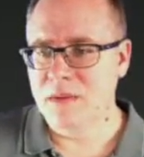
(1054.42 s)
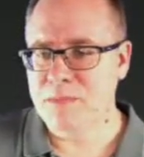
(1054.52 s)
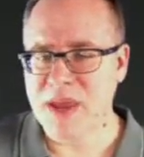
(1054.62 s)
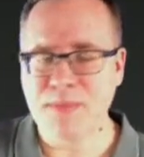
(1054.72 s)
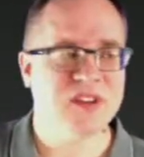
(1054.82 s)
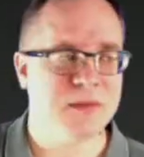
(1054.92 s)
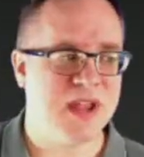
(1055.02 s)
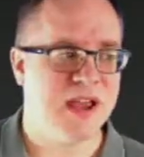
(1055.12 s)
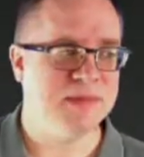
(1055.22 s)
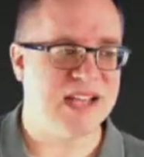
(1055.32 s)
People
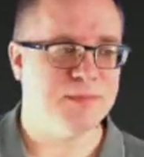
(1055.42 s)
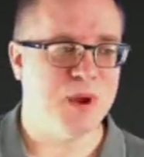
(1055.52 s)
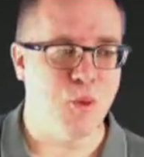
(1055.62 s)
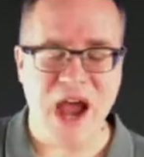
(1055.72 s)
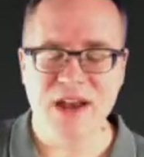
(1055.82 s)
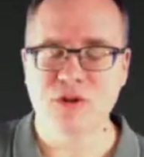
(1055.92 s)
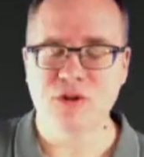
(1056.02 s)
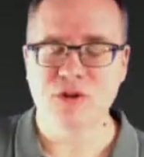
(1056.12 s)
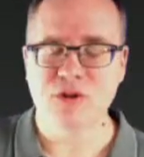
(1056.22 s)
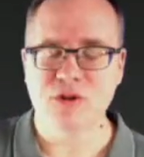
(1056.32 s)
sometimes ask me, why
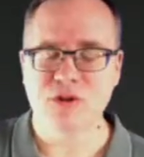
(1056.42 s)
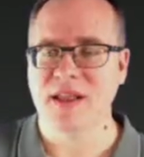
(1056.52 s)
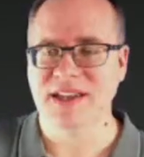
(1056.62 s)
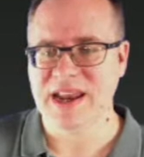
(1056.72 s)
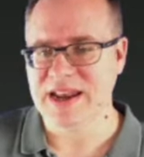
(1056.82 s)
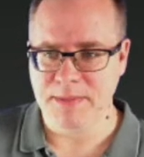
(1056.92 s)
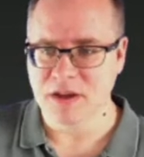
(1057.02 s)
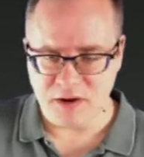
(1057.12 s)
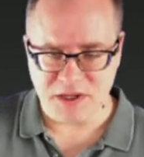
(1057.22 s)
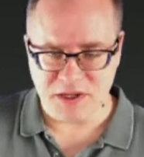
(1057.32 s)
don't you call it
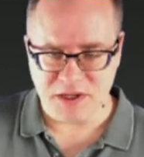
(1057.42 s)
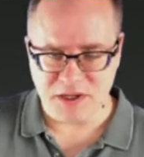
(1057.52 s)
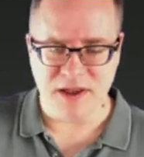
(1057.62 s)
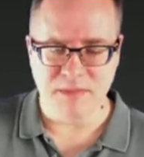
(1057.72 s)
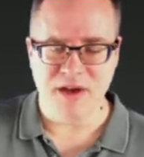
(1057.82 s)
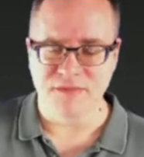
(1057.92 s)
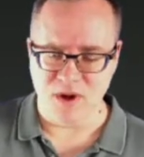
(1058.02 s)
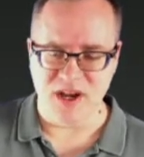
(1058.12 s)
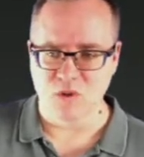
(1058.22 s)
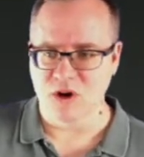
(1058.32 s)
dynamic? You notice I'm
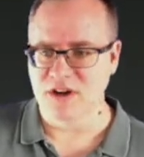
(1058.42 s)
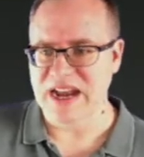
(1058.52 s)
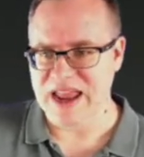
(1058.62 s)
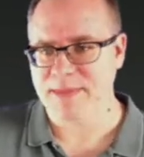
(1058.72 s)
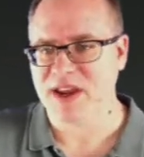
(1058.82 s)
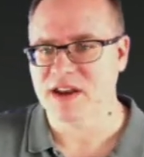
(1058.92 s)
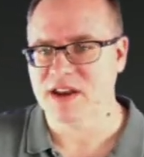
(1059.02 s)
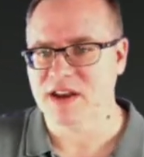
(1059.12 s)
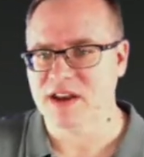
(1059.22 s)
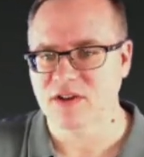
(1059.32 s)
avoiding the word dynamic
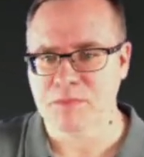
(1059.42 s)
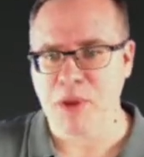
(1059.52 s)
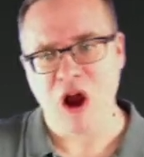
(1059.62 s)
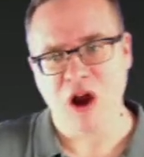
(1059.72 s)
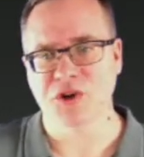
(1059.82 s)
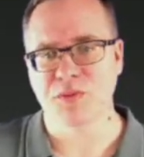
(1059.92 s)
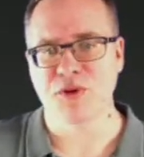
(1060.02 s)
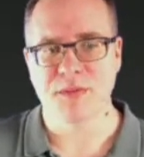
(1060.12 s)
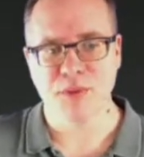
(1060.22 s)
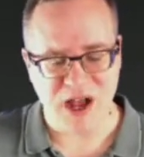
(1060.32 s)
and using parsed or
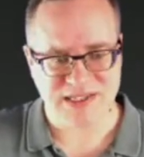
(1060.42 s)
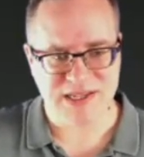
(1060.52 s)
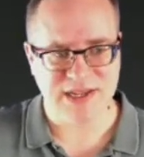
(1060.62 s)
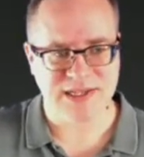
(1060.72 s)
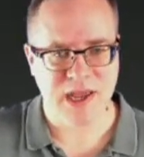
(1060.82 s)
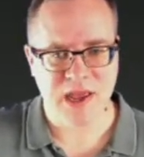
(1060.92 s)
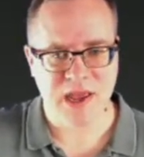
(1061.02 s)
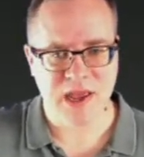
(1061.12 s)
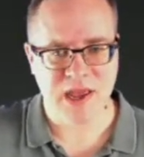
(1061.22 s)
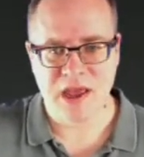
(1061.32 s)
pre-processed.
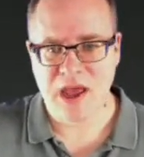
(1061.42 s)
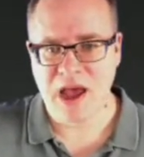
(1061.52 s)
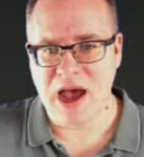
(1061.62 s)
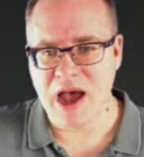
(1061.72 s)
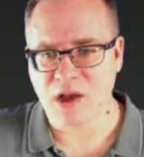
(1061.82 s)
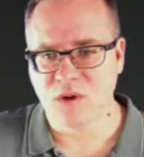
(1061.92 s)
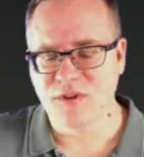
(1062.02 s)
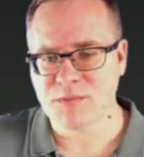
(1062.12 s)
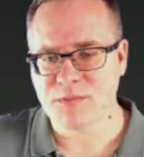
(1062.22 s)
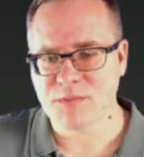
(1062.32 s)

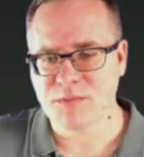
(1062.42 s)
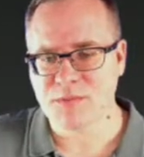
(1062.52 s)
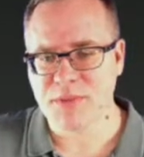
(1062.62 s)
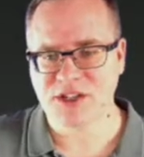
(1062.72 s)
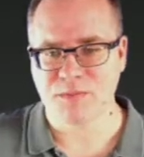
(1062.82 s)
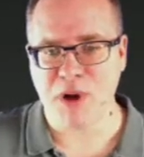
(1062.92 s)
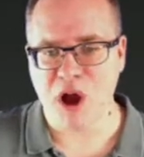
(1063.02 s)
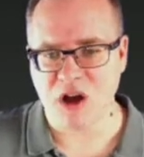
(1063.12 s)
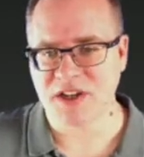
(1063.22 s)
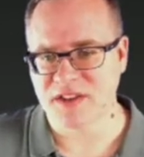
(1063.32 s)
ColdFusion pages are
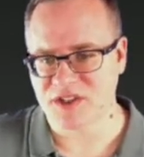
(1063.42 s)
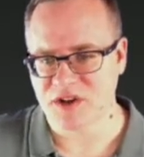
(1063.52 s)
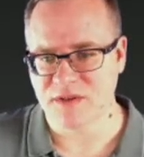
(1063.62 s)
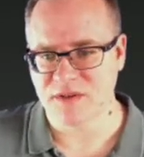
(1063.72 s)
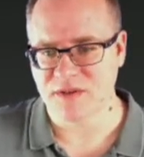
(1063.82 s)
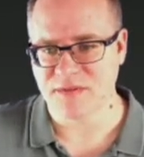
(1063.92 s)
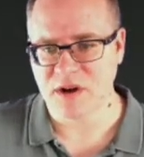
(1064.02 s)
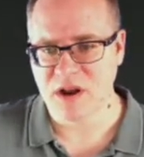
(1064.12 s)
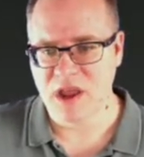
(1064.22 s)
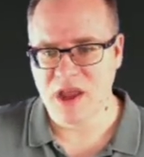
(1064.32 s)
parsed on the server,
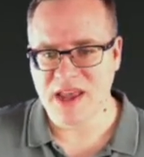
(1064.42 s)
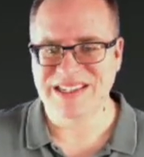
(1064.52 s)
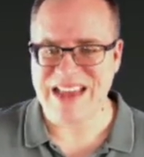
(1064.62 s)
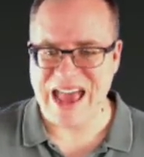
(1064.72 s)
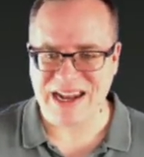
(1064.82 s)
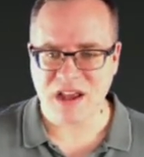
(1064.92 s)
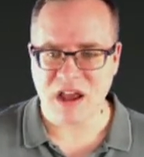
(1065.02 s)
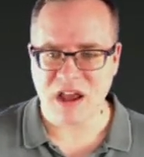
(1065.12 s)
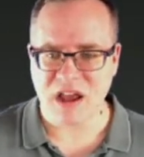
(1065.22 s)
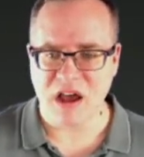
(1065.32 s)
and
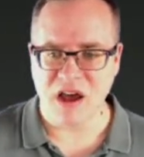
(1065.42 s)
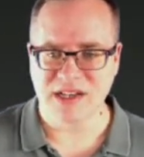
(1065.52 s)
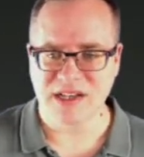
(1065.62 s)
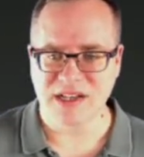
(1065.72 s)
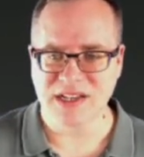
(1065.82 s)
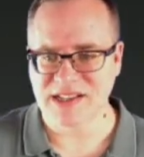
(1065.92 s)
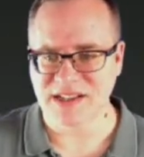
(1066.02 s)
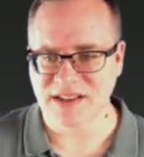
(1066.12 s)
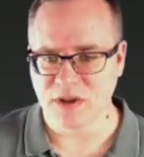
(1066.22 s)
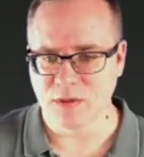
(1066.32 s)
static content gets
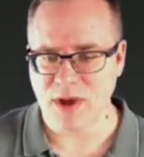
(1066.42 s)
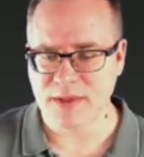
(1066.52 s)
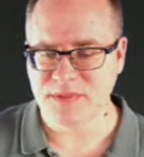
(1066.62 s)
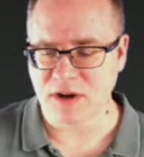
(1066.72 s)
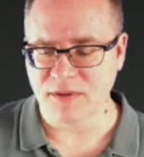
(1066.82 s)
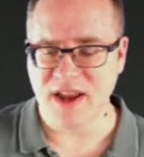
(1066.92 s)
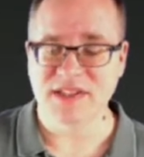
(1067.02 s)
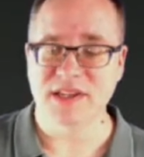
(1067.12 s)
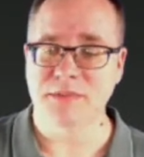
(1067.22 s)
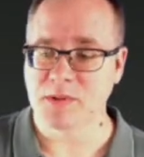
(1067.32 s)
delivered to the web server
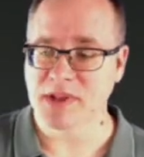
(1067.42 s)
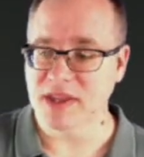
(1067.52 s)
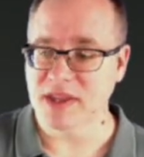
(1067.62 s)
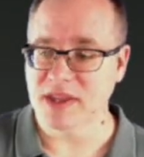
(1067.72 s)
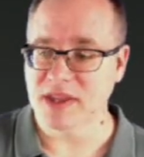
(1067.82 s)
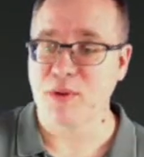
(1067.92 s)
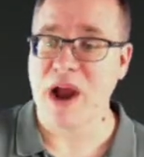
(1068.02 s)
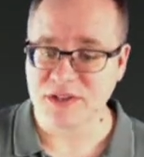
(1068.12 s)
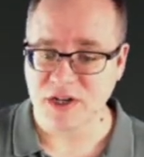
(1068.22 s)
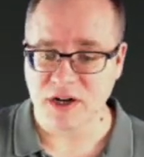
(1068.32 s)
and subsequently the
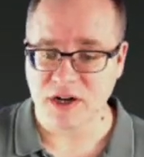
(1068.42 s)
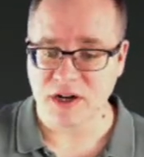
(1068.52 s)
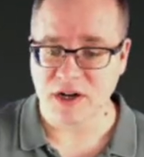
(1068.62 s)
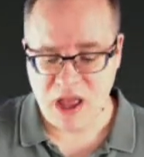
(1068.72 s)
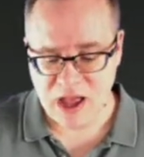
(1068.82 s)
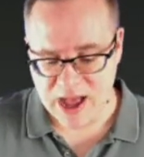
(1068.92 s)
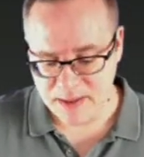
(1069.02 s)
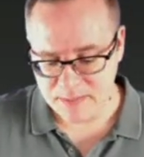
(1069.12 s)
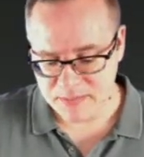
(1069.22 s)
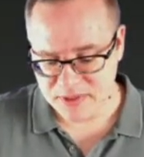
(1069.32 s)
browser.
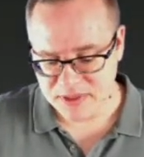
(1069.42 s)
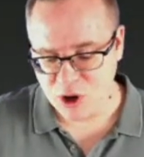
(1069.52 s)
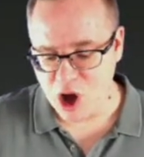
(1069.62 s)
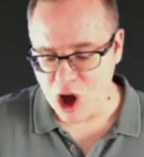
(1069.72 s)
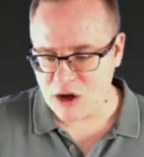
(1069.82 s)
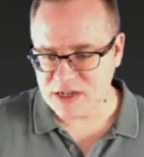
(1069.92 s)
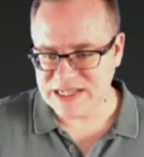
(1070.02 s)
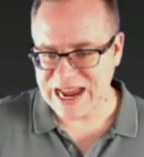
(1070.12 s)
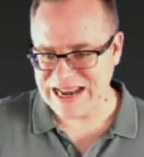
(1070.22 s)
There are